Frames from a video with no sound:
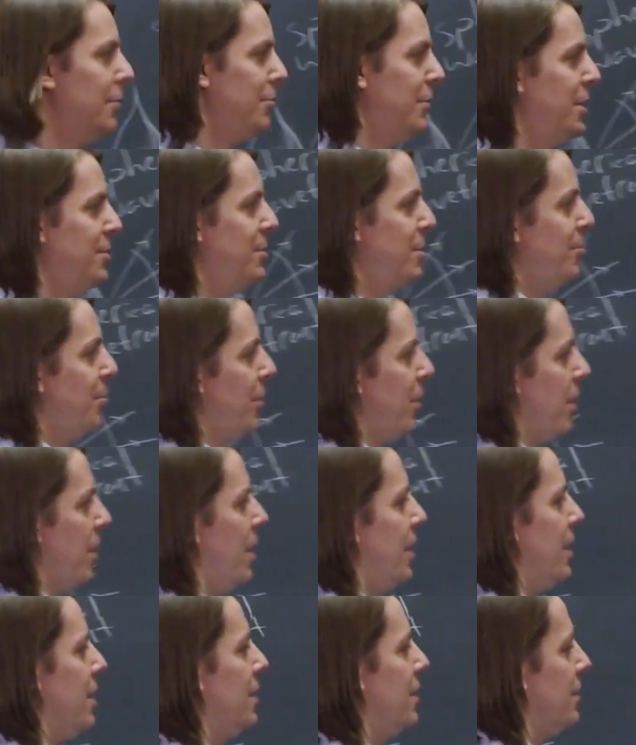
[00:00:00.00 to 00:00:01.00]
Maybe you put a
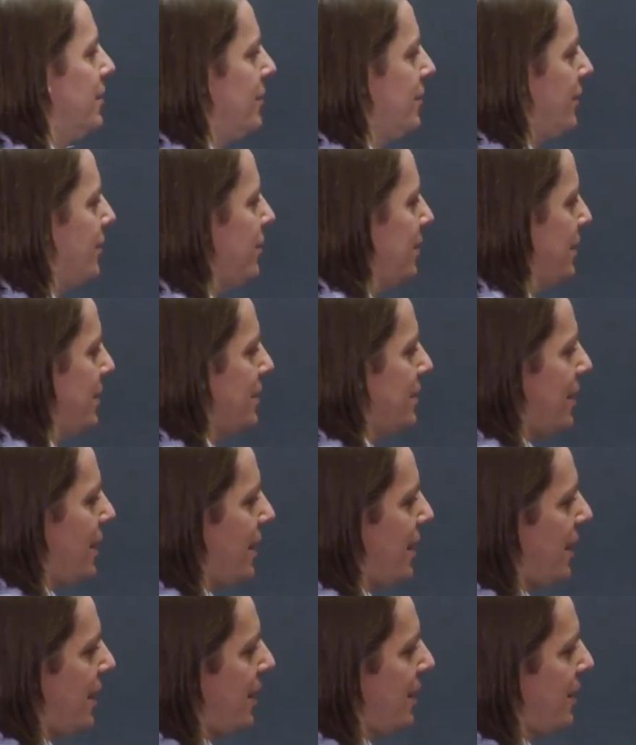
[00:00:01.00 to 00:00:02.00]
lens like
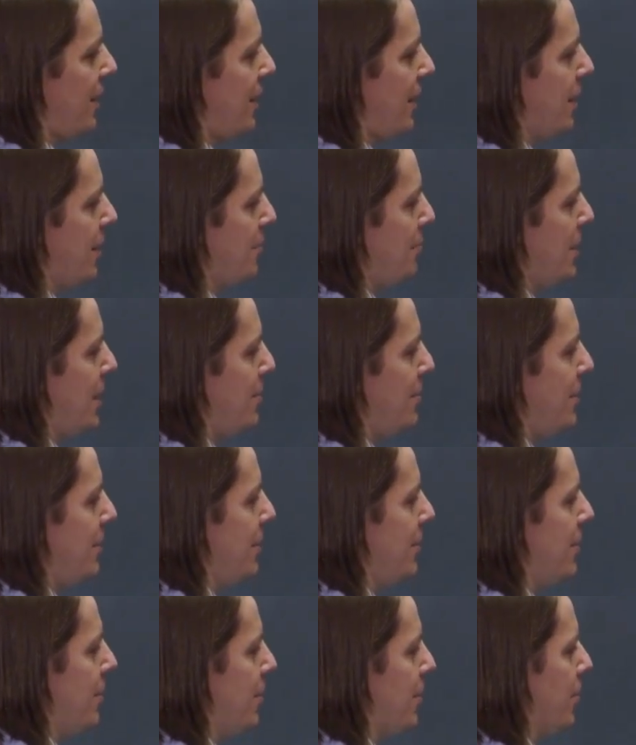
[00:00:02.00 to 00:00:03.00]
that.
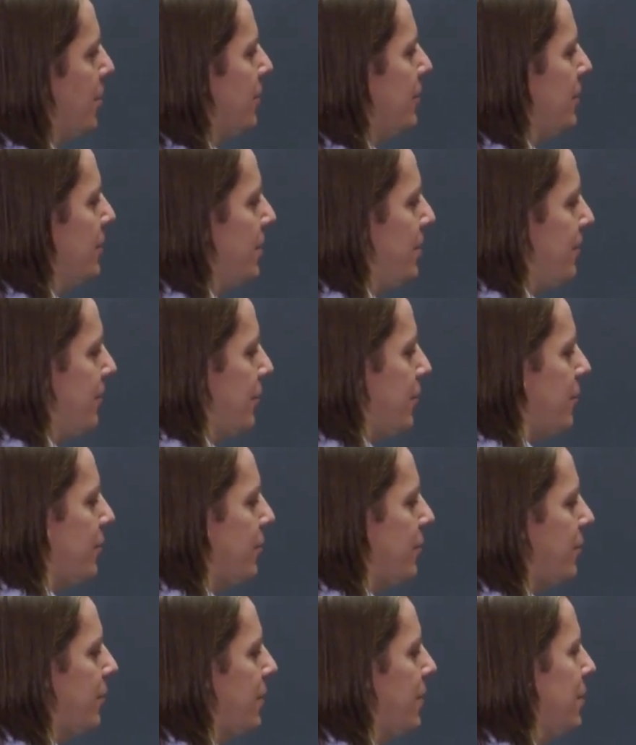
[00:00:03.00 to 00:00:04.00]
Maybe there's an
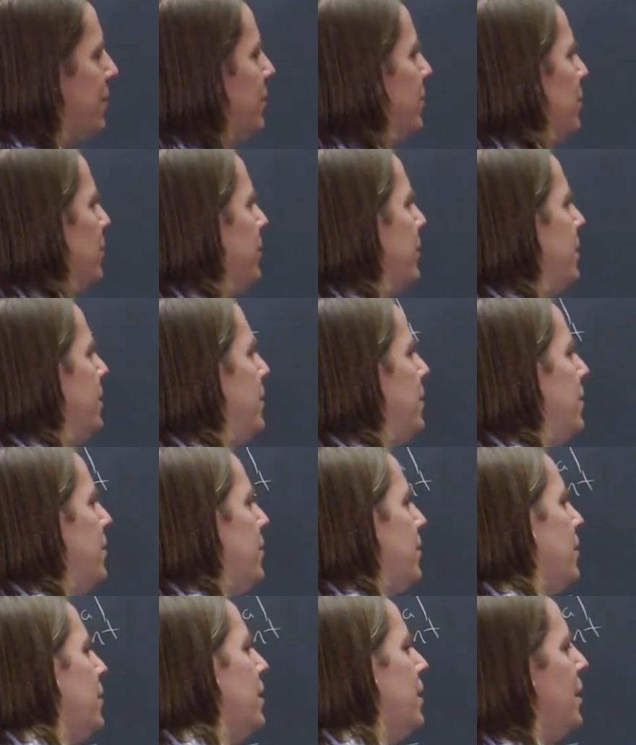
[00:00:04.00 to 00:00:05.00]
inverse lens over
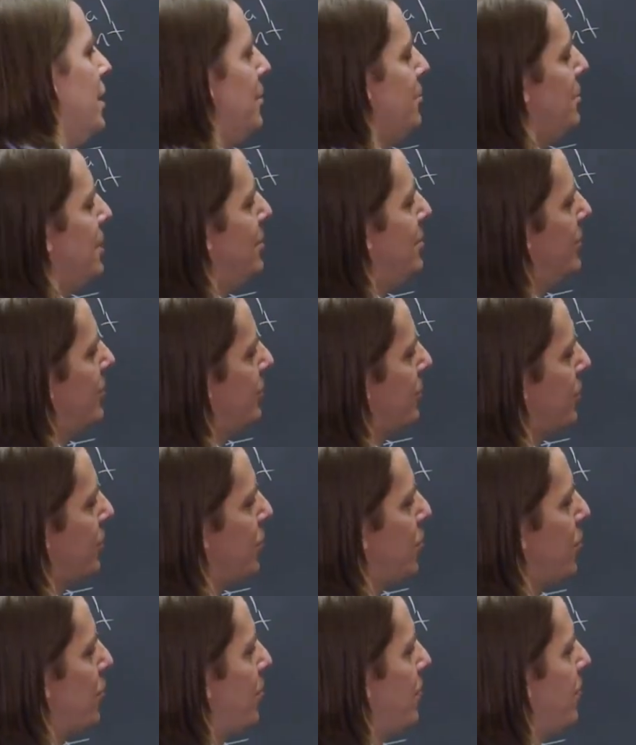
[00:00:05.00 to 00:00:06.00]
here. Maybe there's a
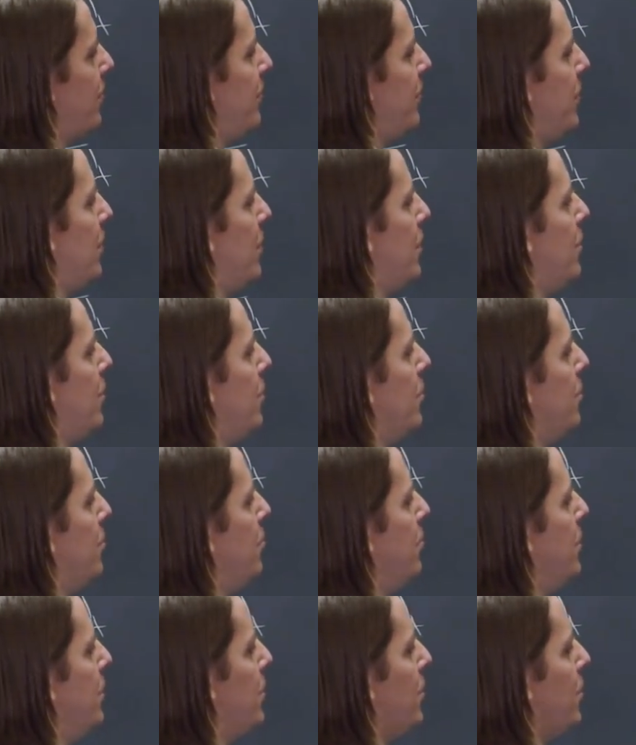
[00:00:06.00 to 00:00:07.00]
curved
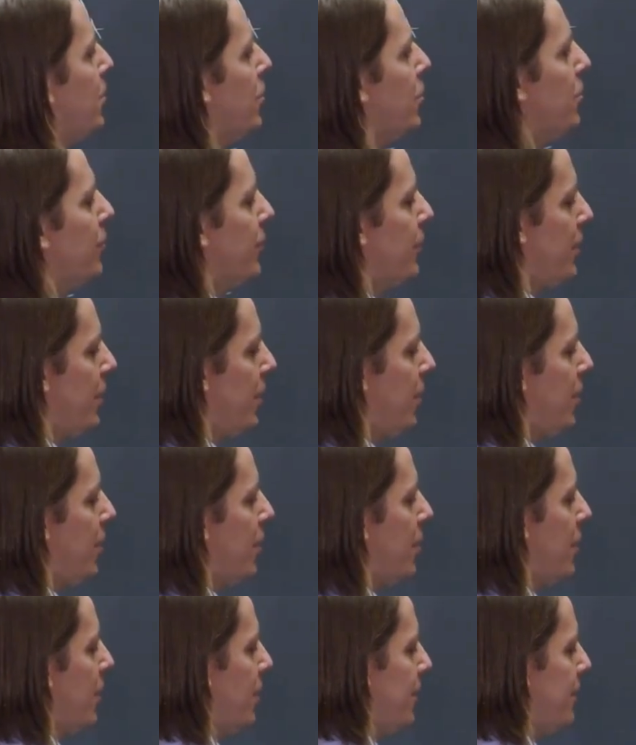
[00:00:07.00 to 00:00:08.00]
mirror over
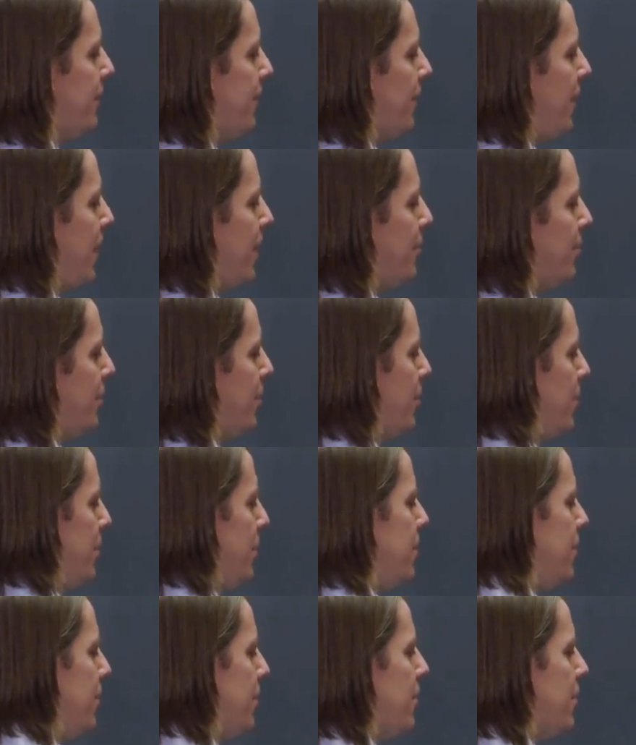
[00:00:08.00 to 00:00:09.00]
there and a flat mirror
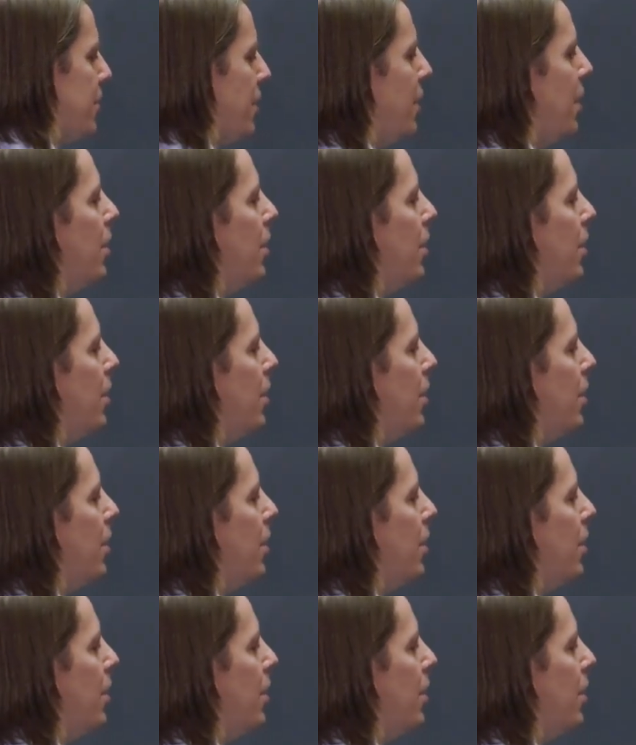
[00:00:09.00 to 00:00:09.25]
here.